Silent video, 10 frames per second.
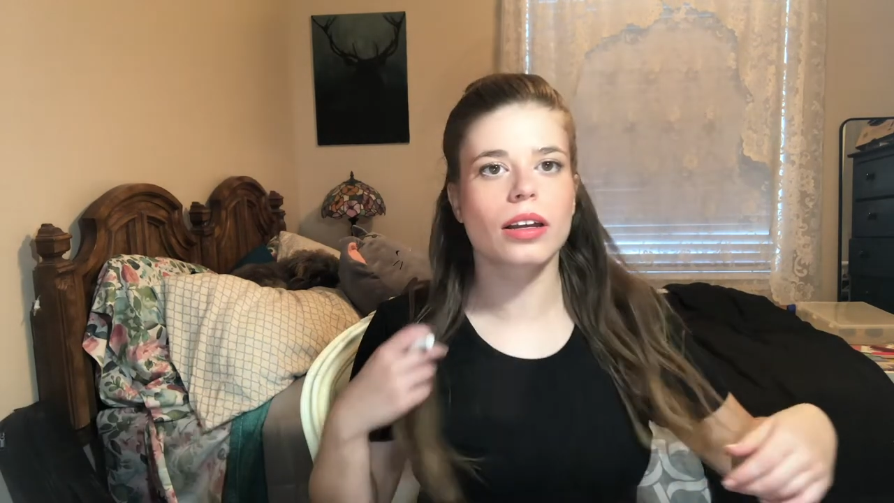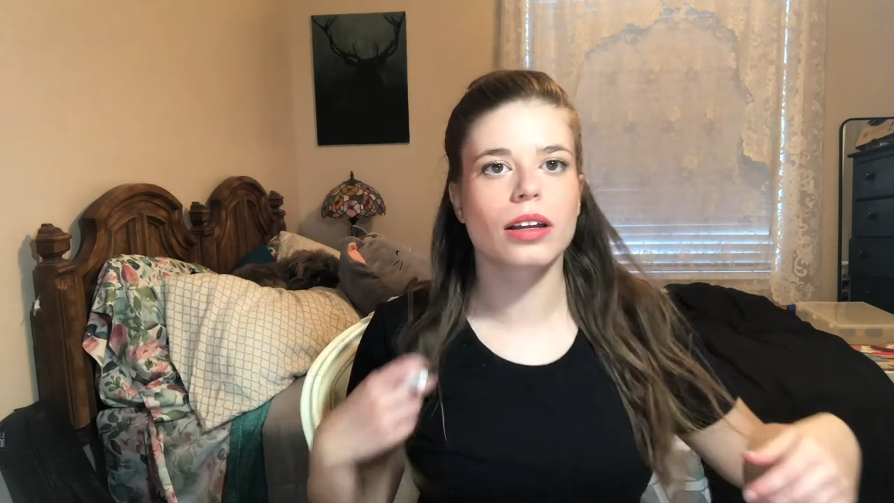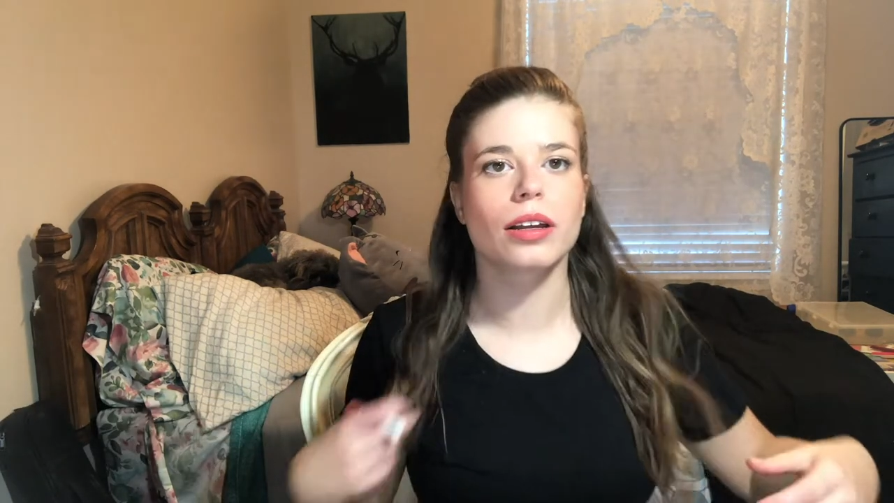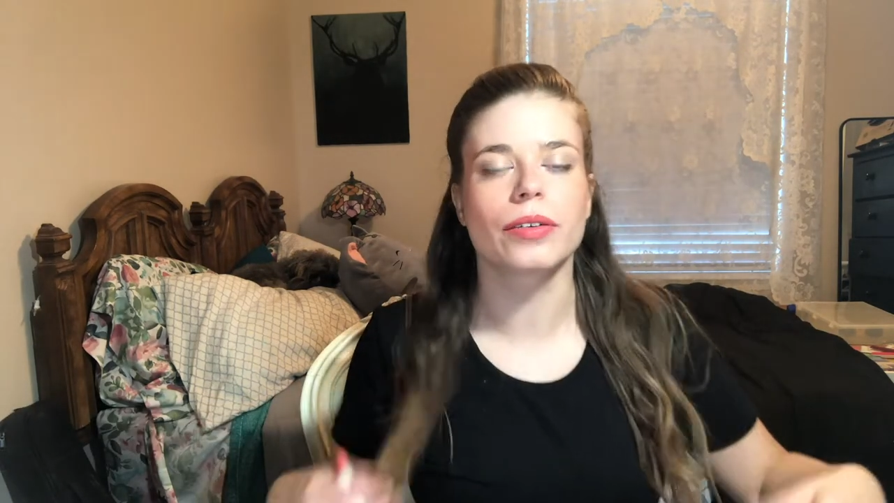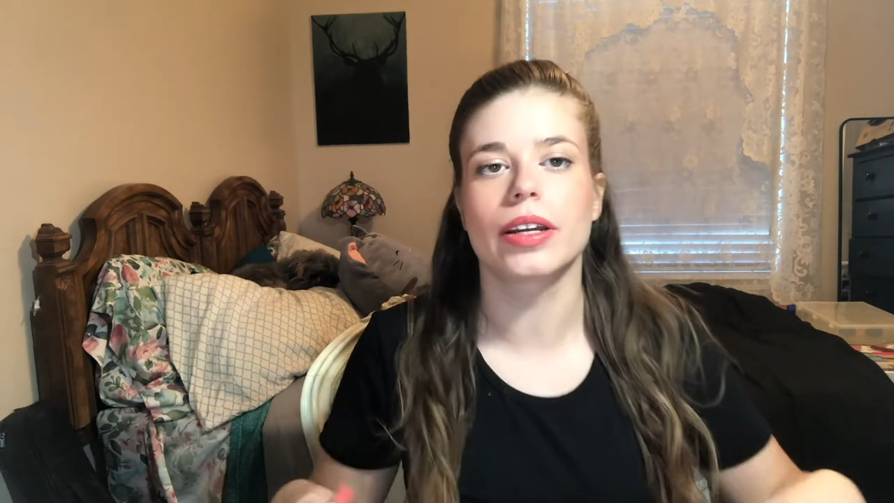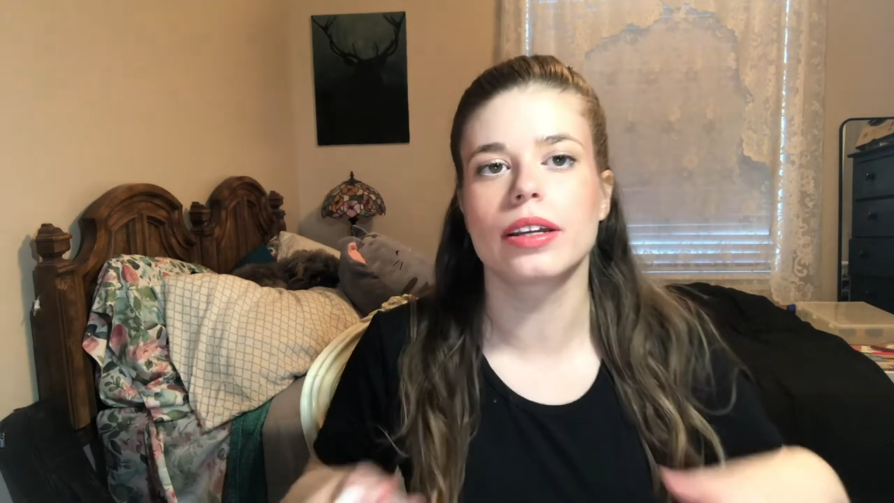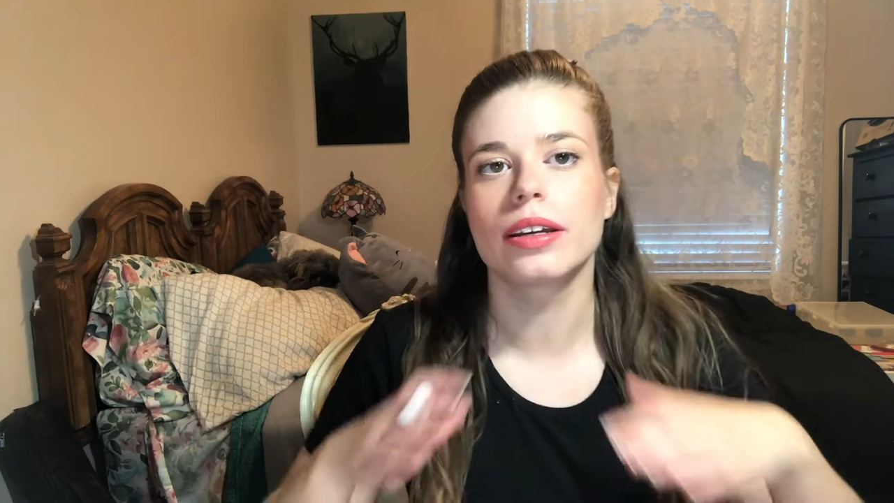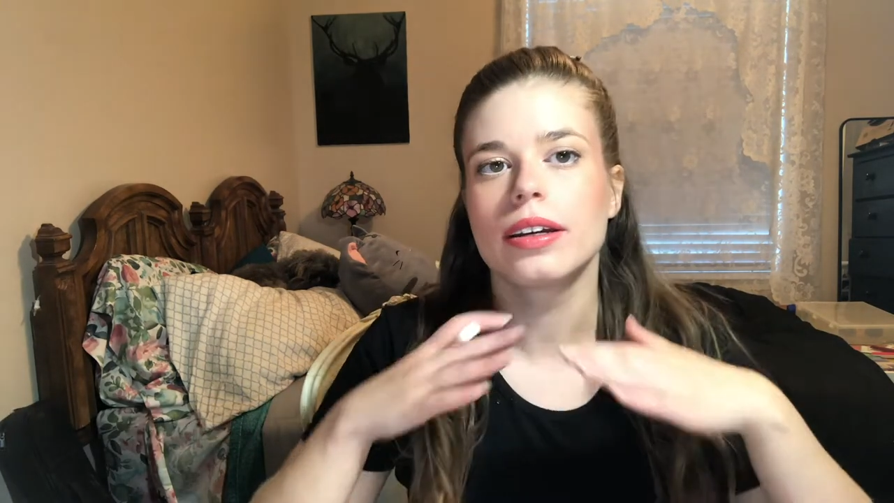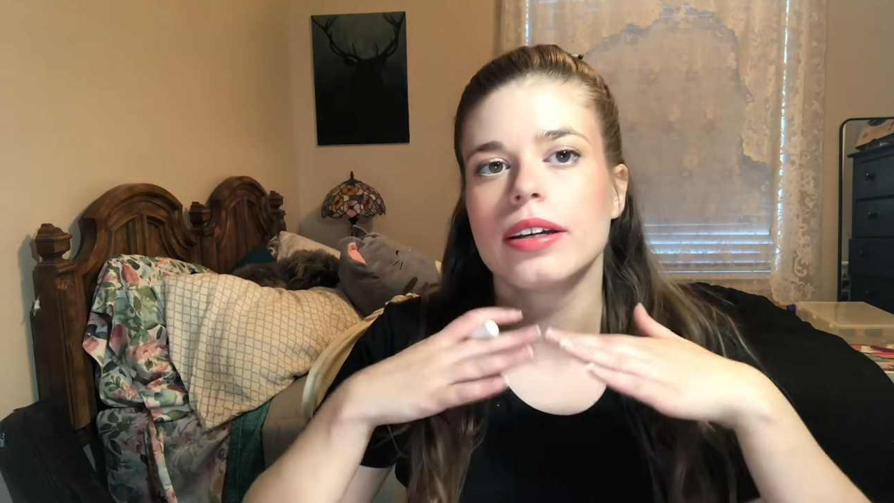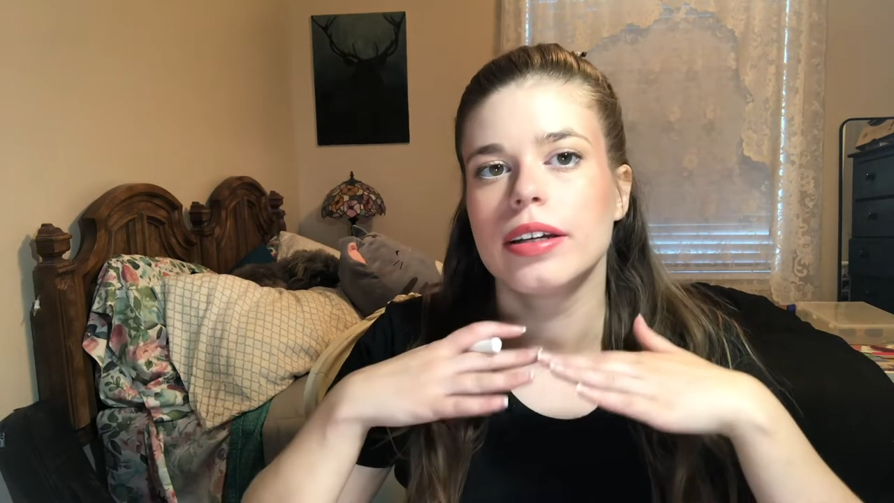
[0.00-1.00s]
Alrighty,
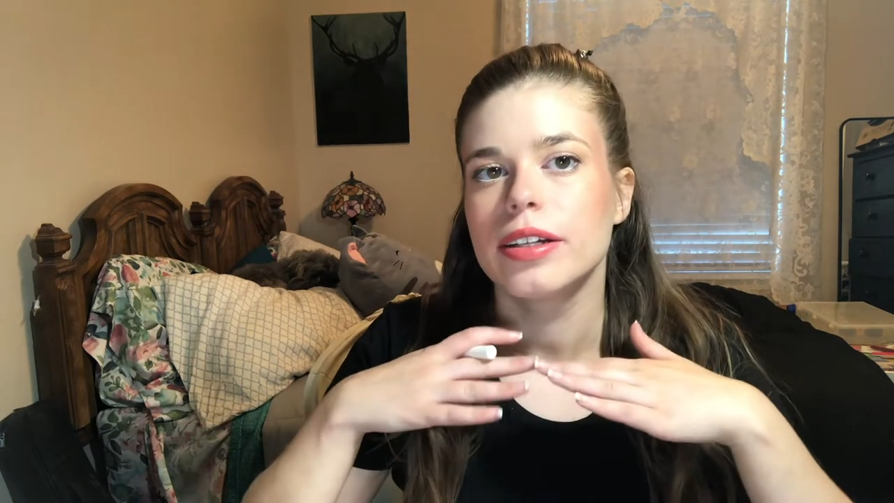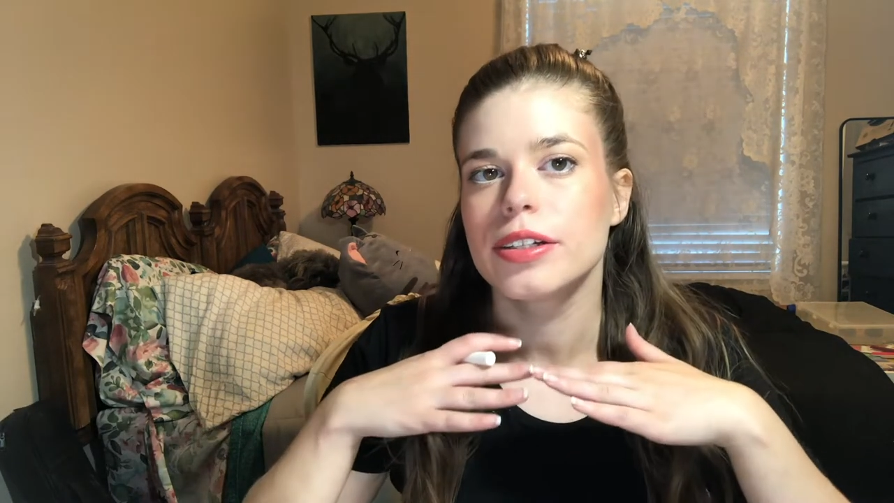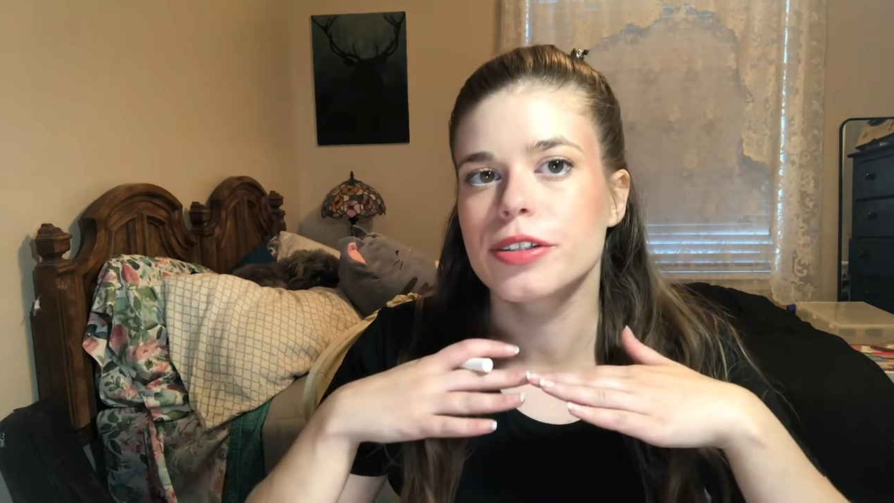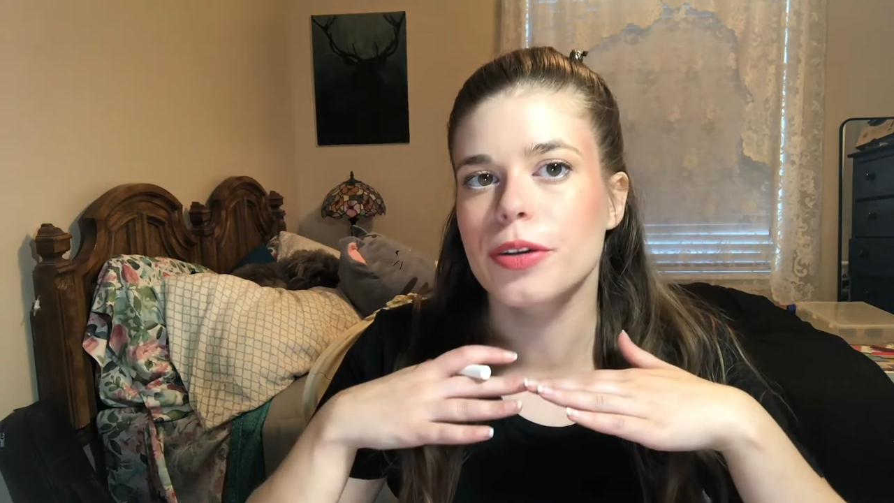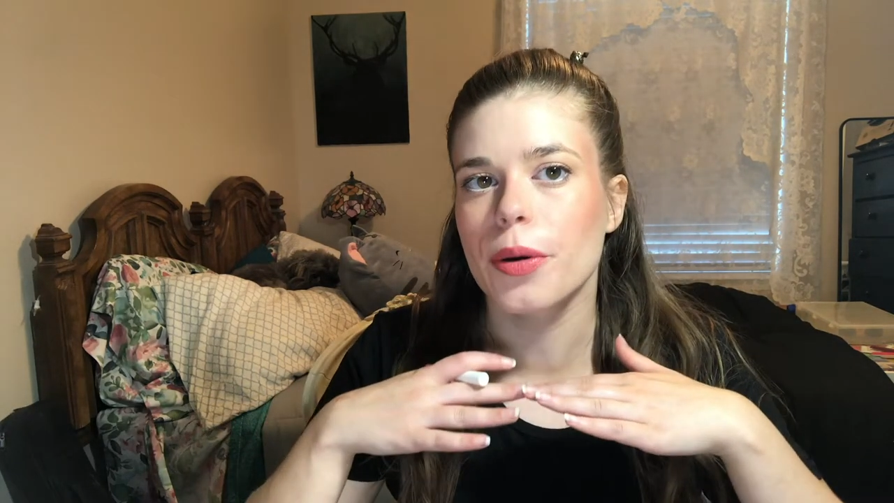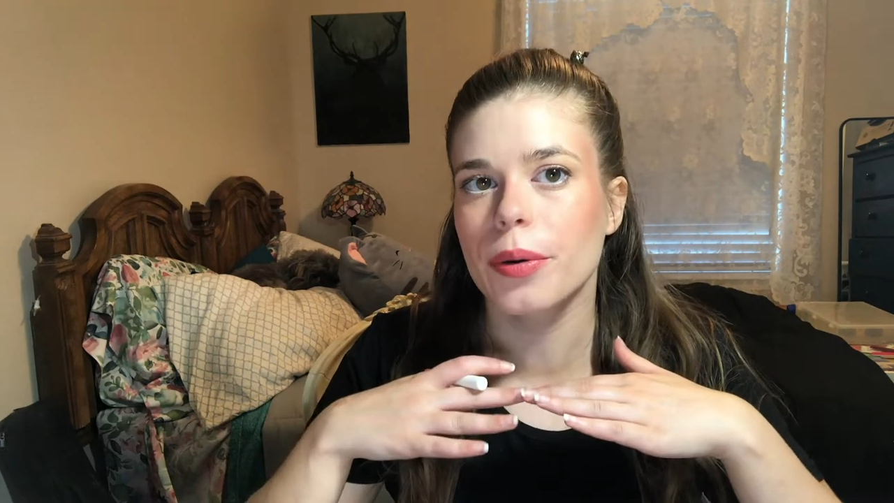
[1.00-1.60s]
so